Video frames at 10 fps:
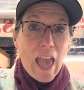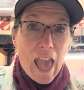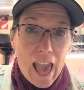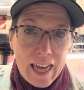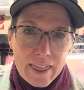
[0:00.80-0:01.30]

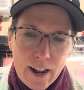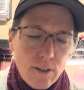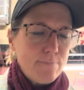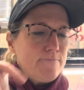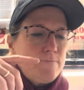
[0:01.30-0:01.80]
Hey
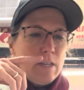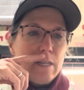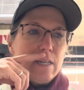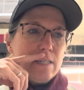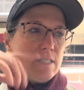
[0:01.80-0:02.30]

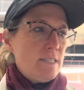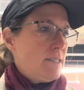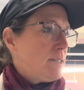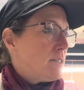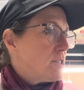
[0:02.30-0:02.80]

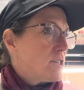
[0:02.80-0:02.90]
there.